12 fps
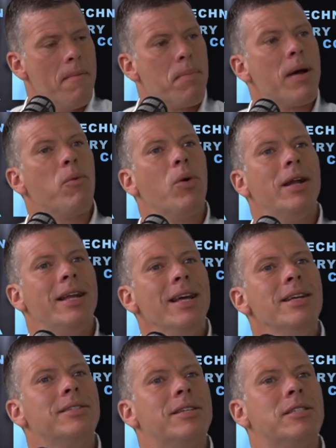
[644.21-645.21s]
But what it
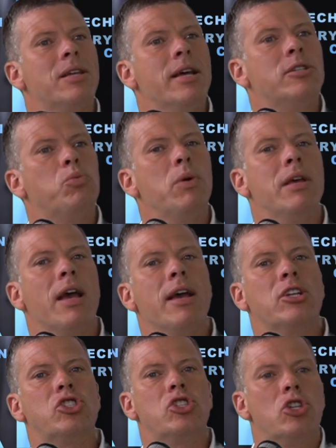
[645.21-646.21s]
is we
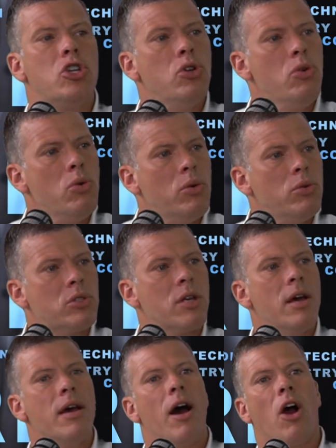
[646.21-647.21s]
excuse
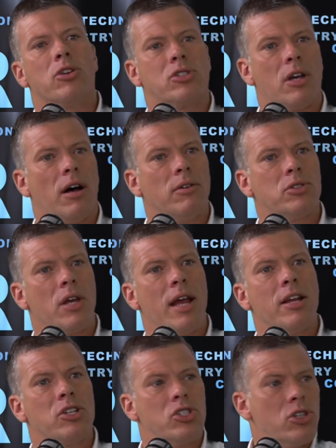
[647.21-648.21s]
ourselves
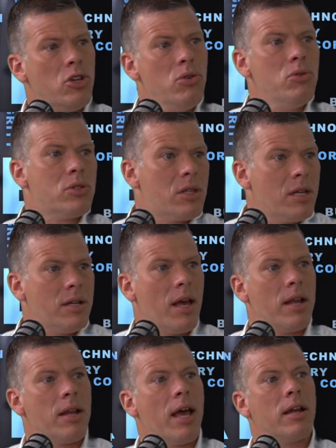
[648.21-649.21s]
and excuse the
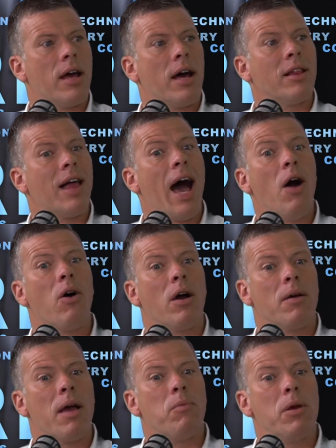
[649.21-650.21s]
and allow
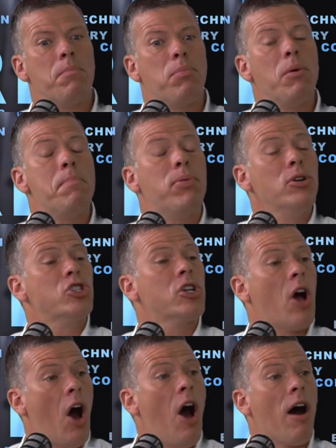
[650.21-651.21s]
and we push
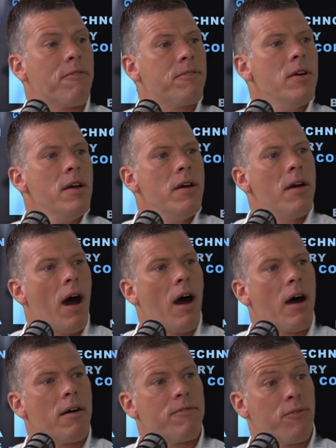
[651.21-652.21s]
it off
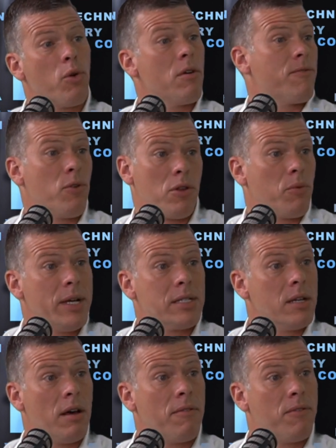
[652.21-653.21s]
for the
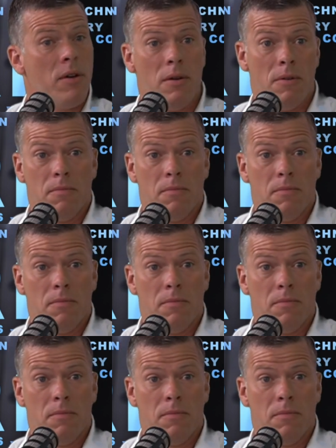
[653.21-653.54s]
reason of